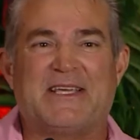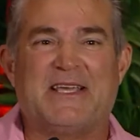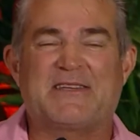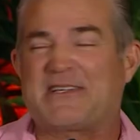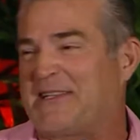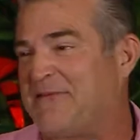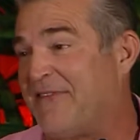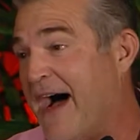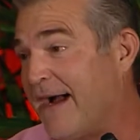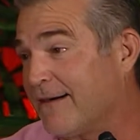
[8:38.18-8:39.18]
Is it the
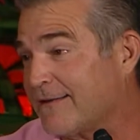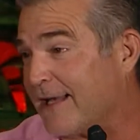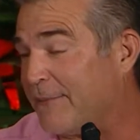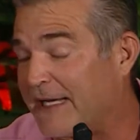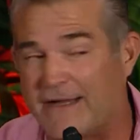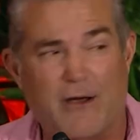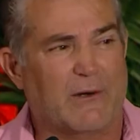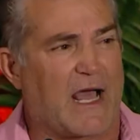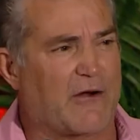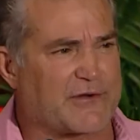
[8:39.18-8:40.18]
fires? I know
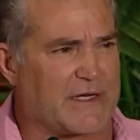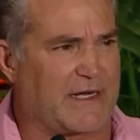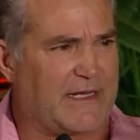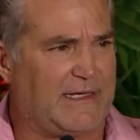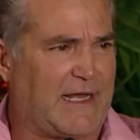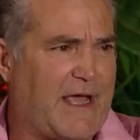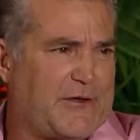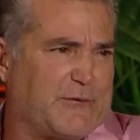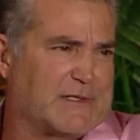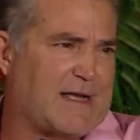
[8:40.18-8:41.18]
in our city, Eli,
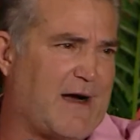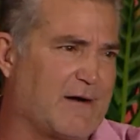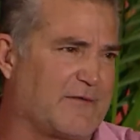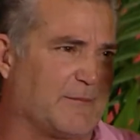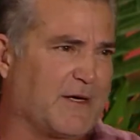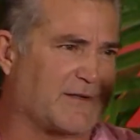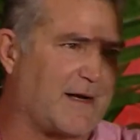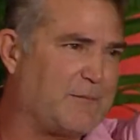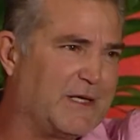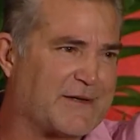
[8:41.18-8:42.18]
you retired from us.
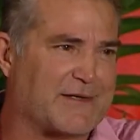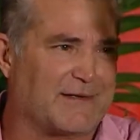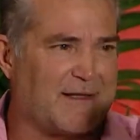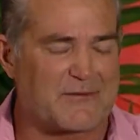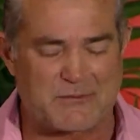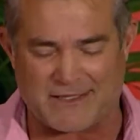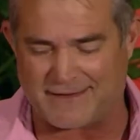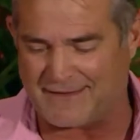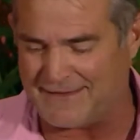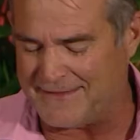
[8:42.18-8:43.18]
God bless you. I love you, buddy.